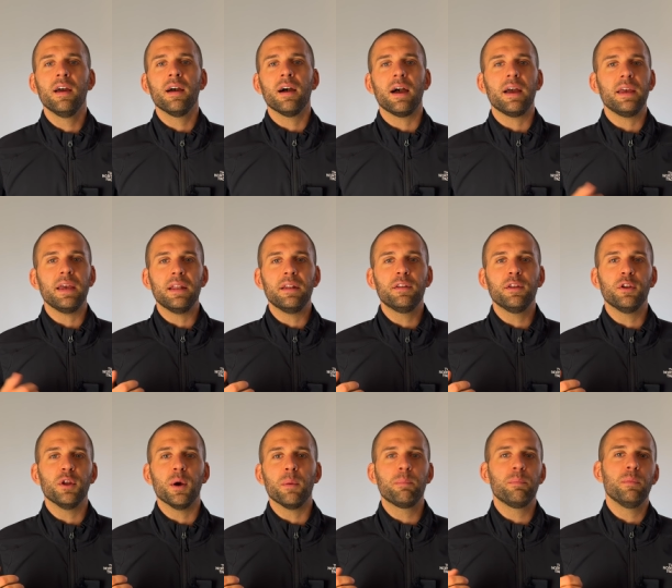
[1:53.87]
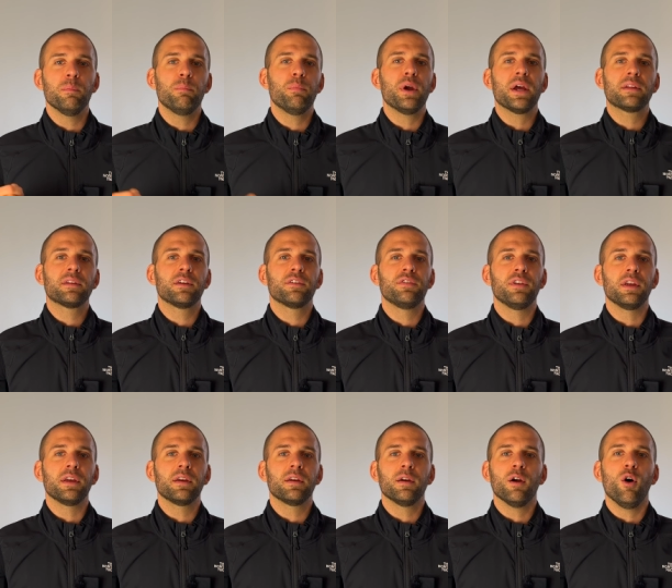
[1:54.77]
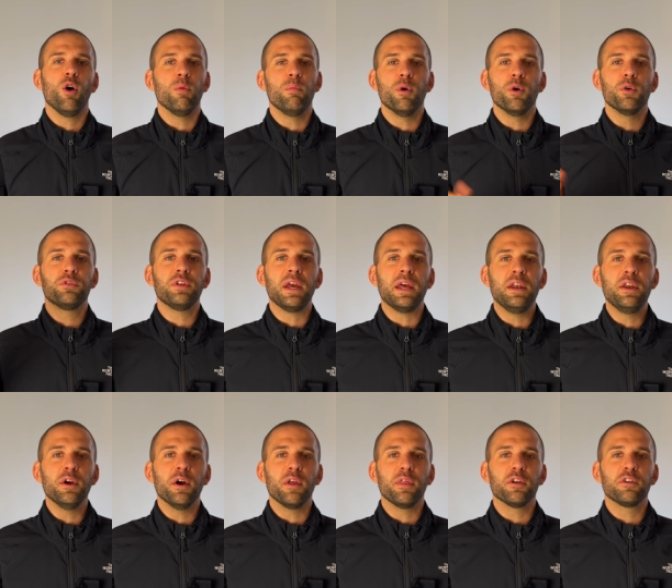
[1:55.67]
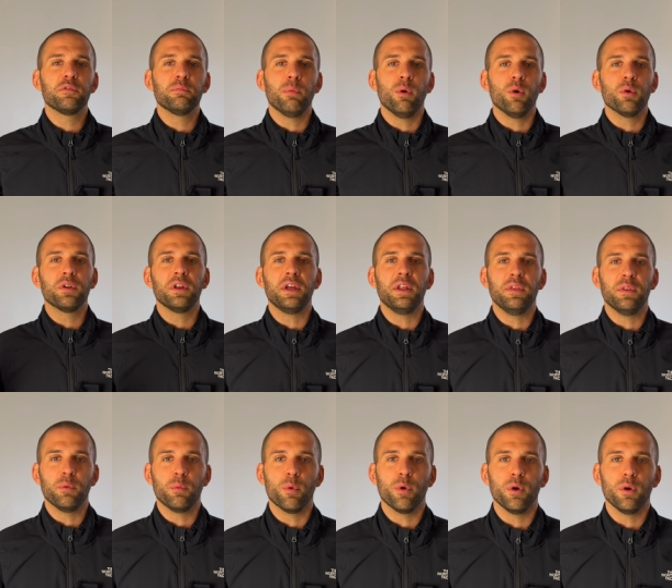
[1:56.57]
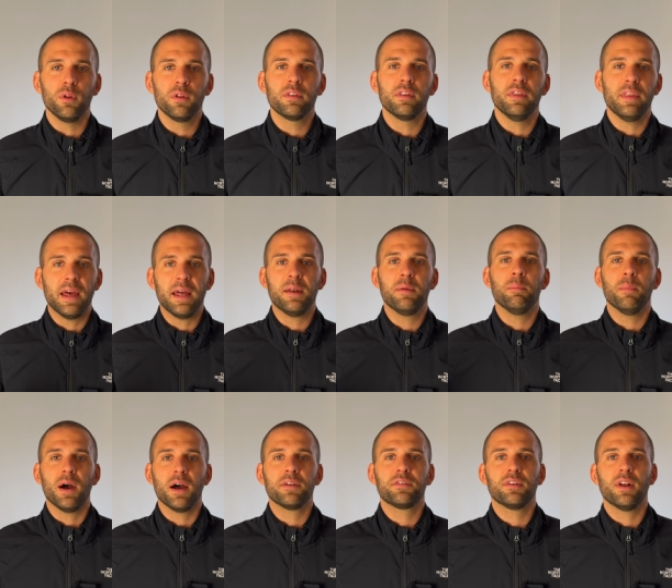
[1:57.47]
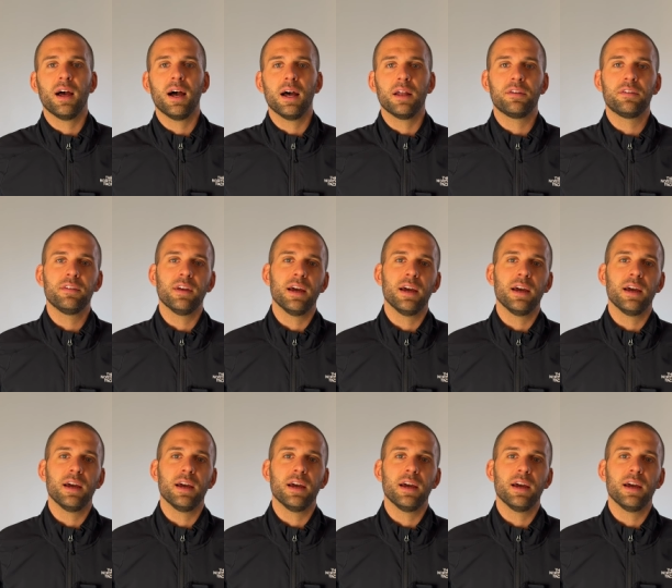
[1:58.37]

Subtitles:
I ended up practicing almost any other sport in the world than martial arts.